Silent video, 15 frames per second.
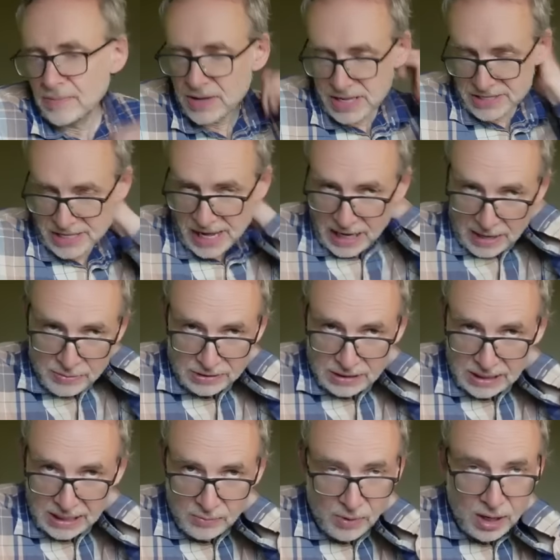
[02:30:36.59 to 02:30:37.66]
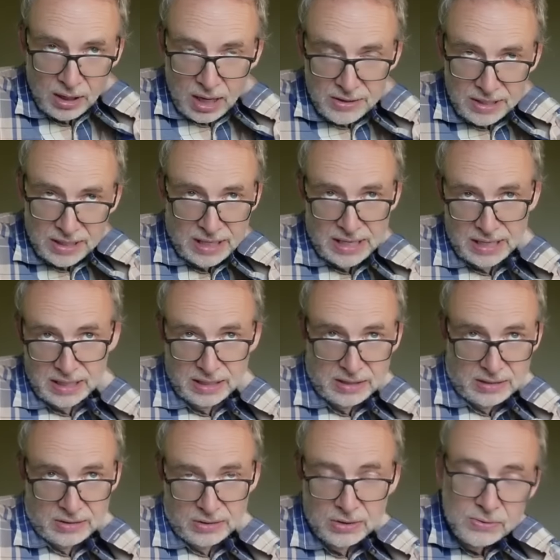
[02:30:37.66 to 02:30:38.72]
But then I was thinking, well, okay,
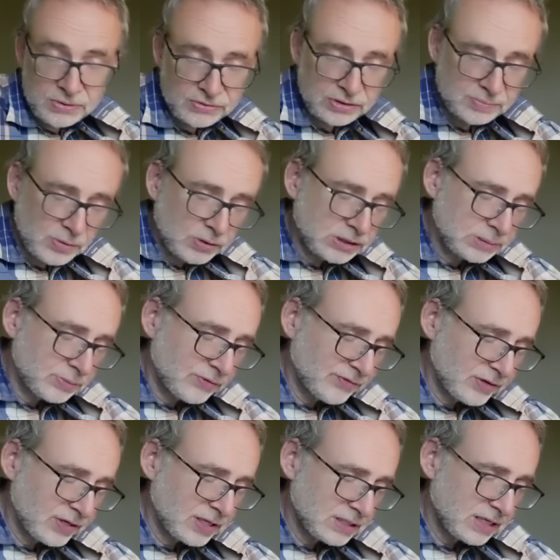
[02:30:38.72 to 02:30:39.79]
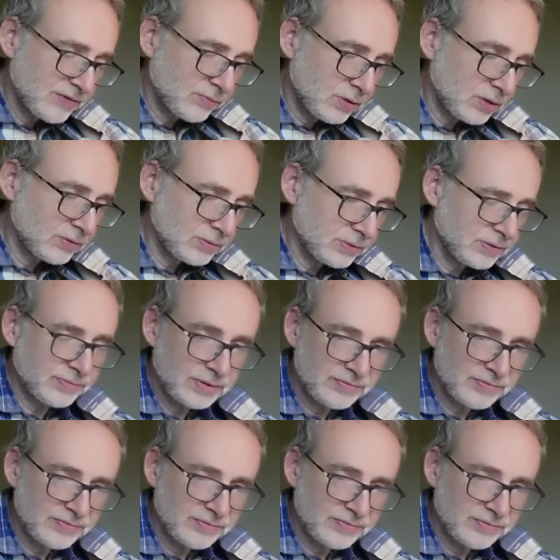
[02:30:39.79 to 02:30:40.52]
who was responsible for her death? Well,